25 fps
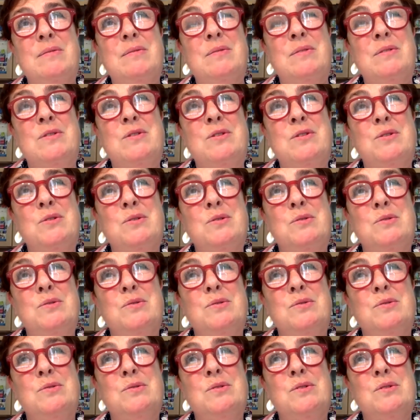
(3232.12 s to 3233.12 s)

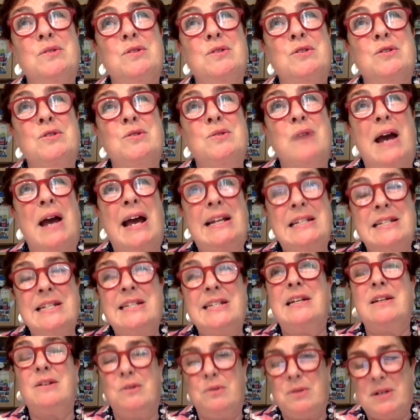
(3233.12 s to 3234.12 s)
to answer
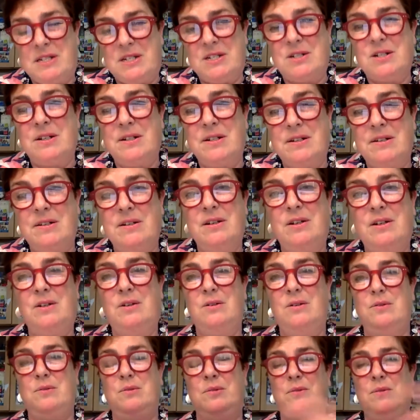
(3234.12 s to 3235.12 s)
that question,
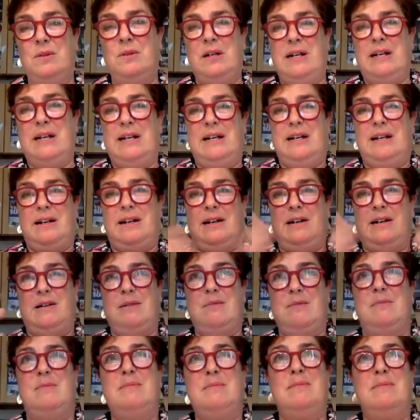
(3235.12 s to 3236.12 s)
you
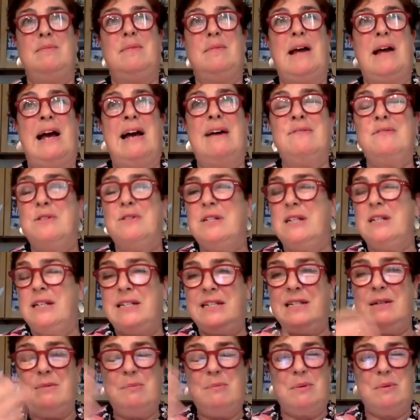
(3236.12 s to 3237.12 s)
have to
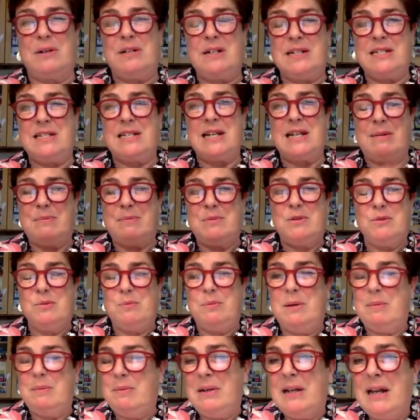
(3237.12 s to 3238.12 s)
dig deeper, and it's up to
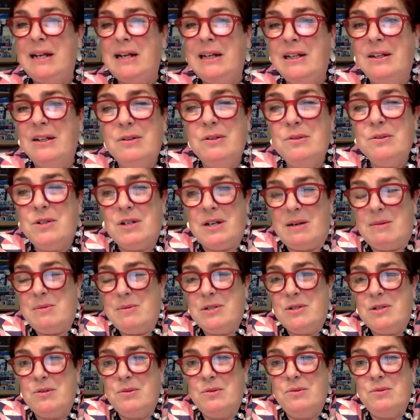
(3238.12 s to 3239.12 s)
people like you,
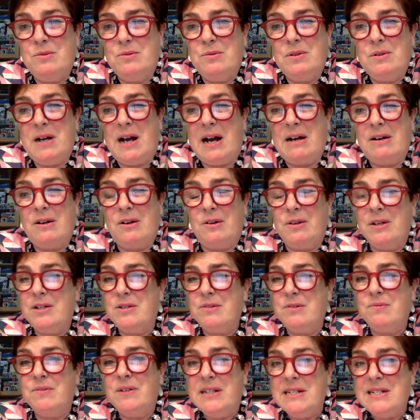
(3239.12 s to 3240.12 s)
James, who are going
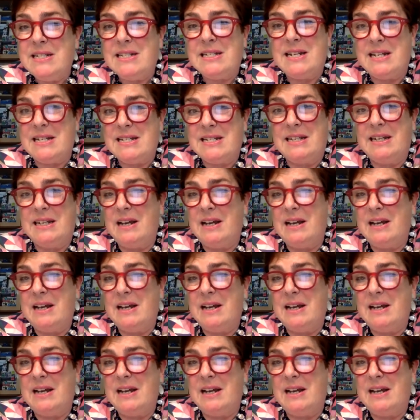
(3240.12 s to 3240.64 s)
to reassess the